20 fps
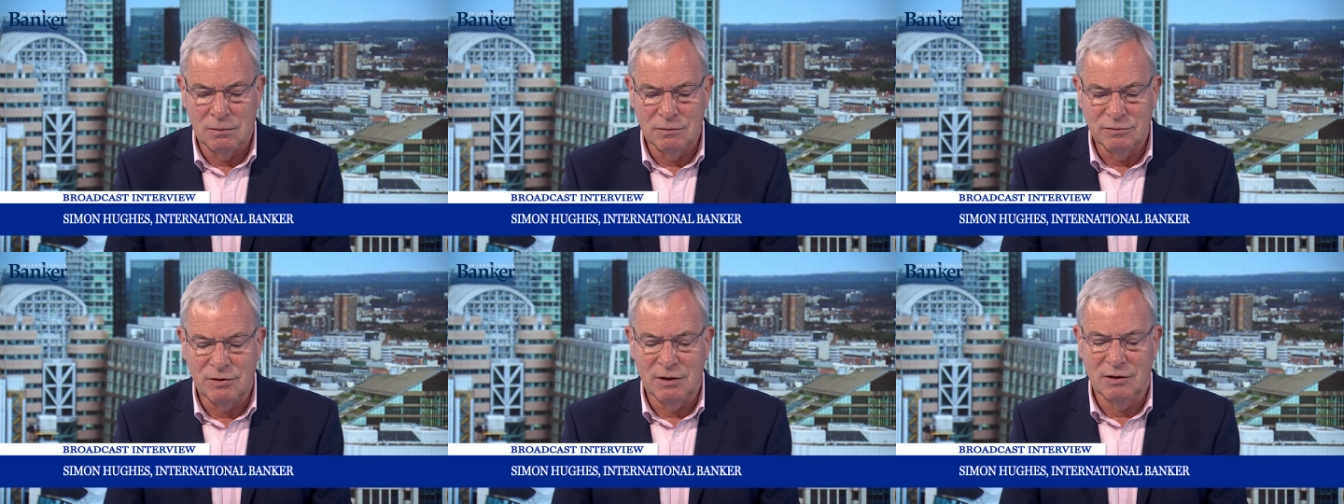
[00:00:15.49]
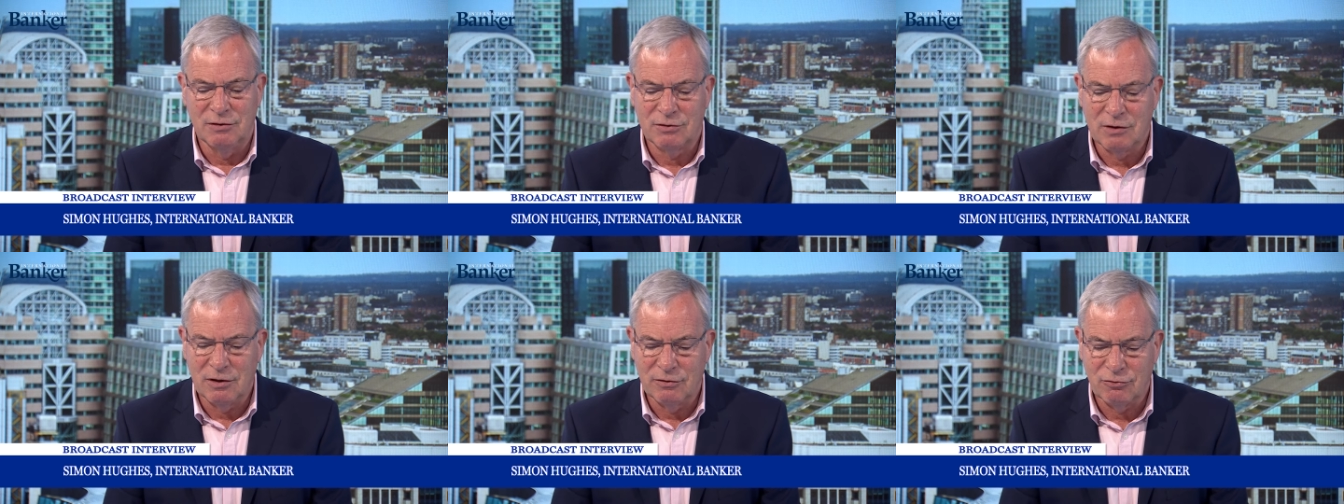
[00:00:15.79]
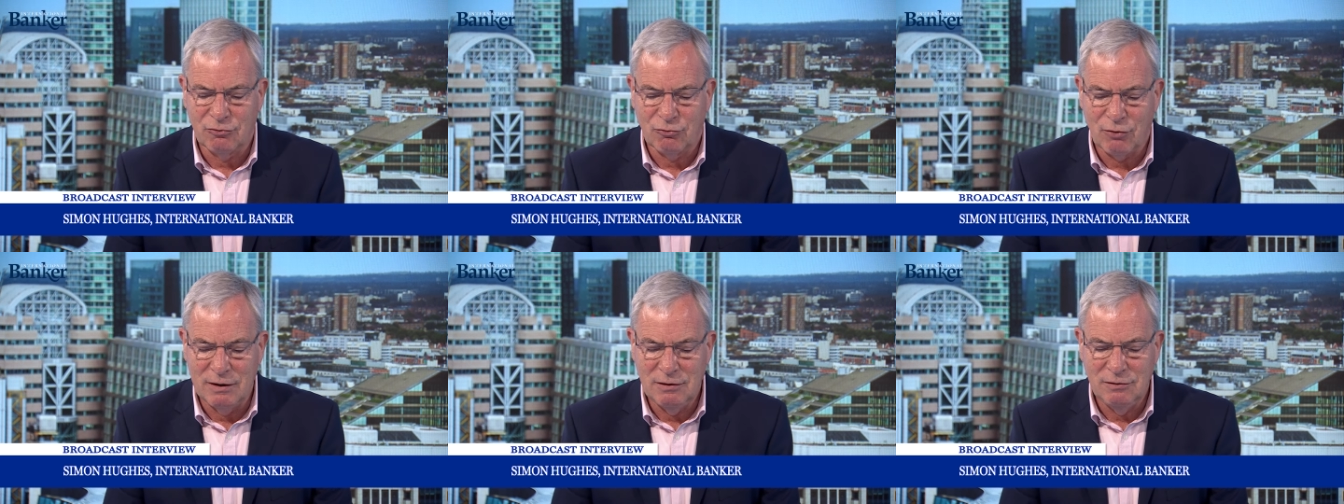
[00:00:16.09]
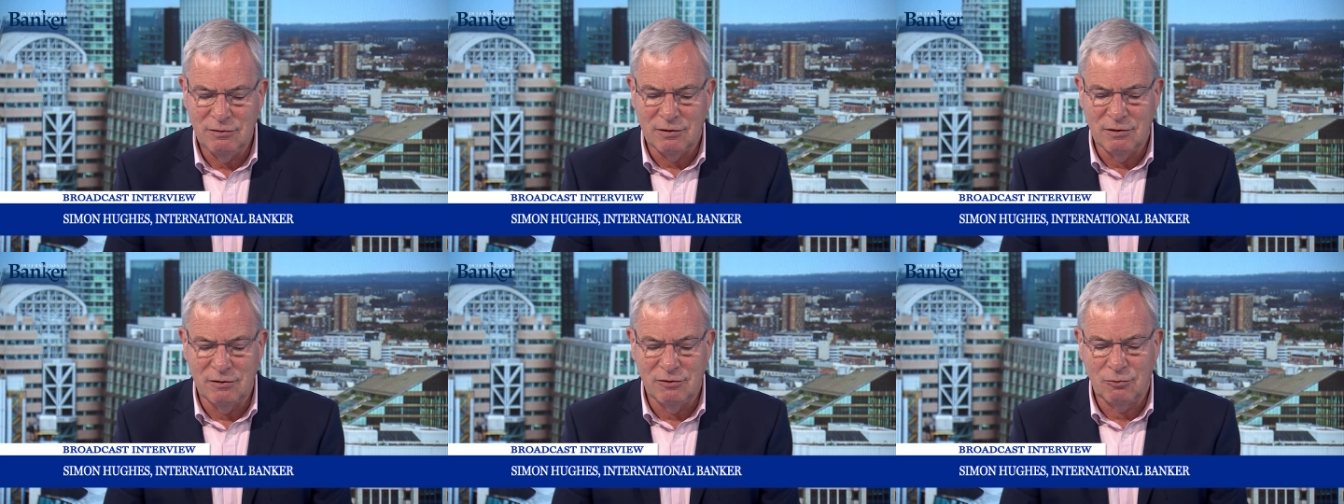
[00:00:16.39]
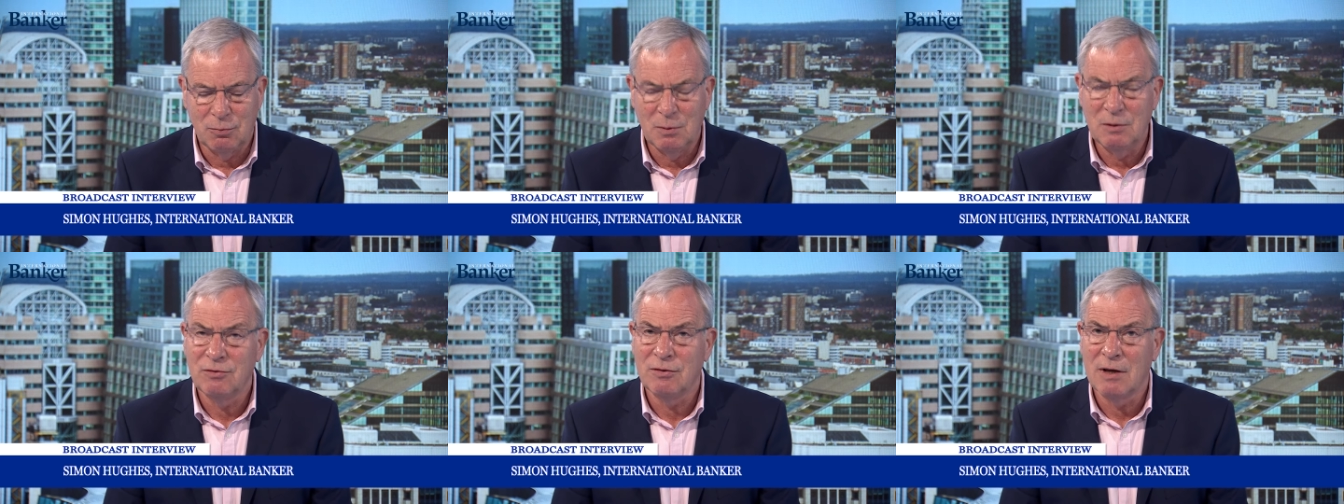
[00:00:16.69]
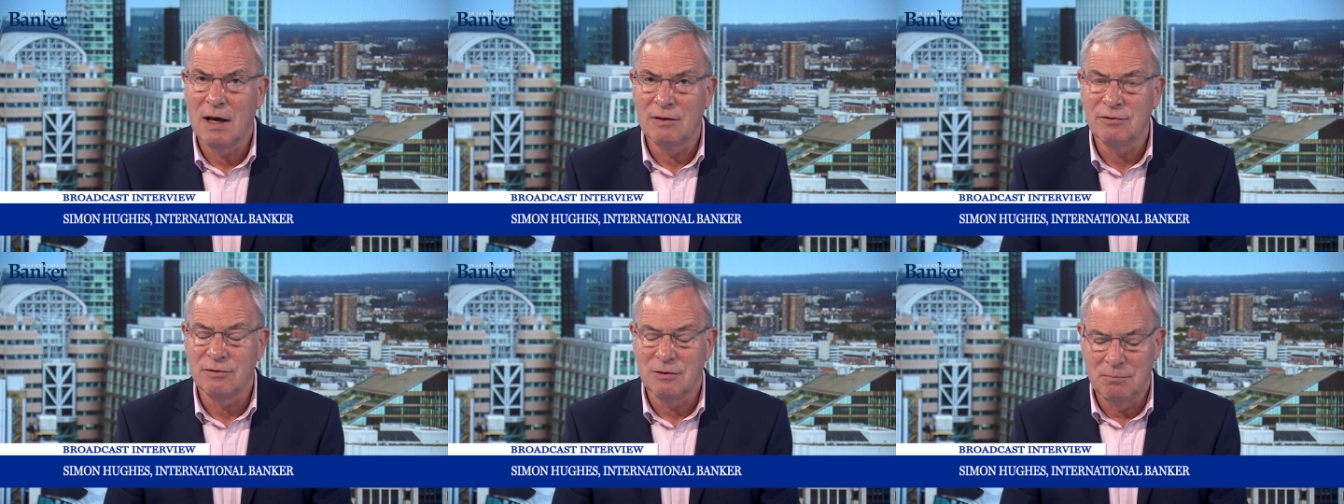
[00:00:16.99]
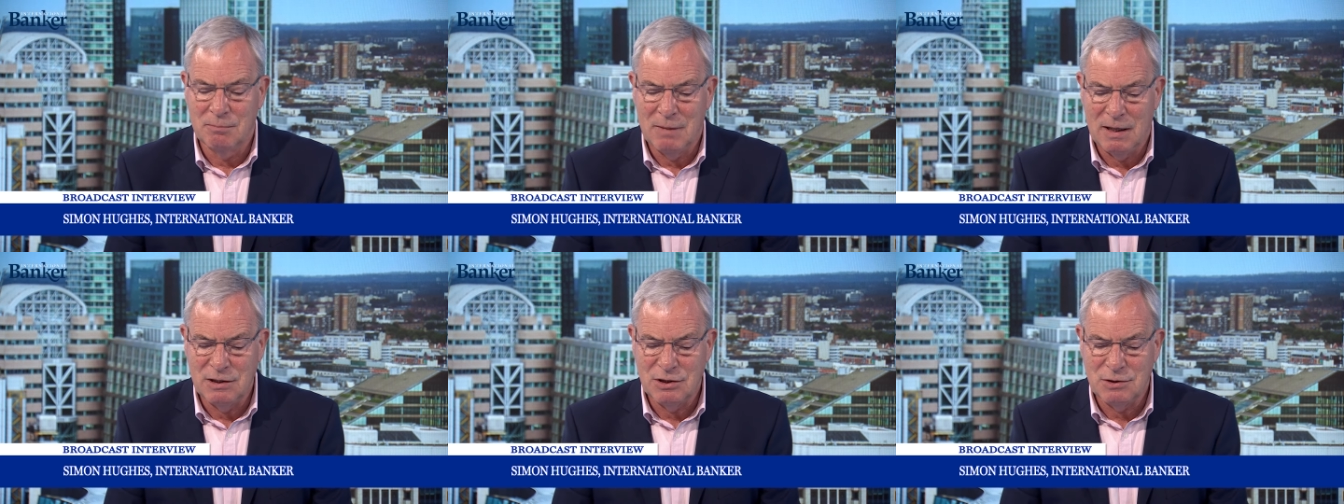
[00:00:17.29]
to discuss trends in Swiss
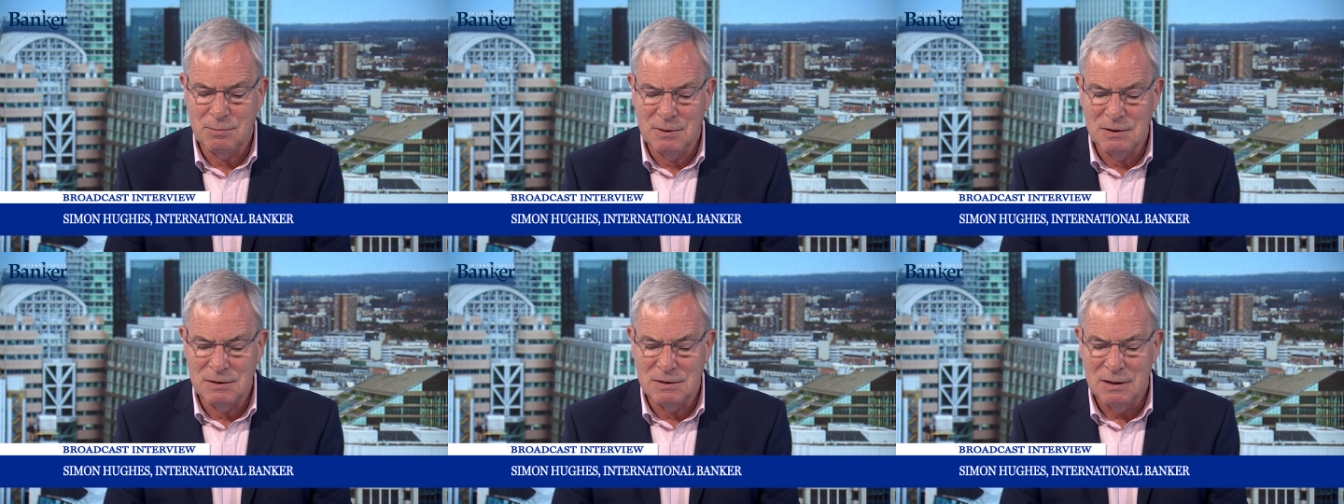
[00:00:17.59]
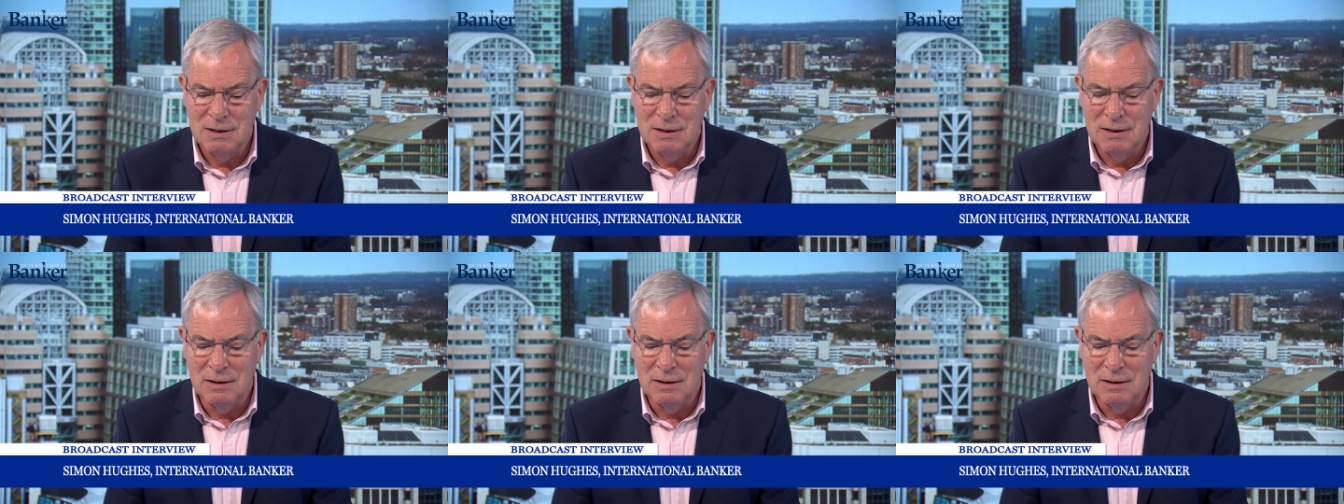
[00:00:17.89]
asset management,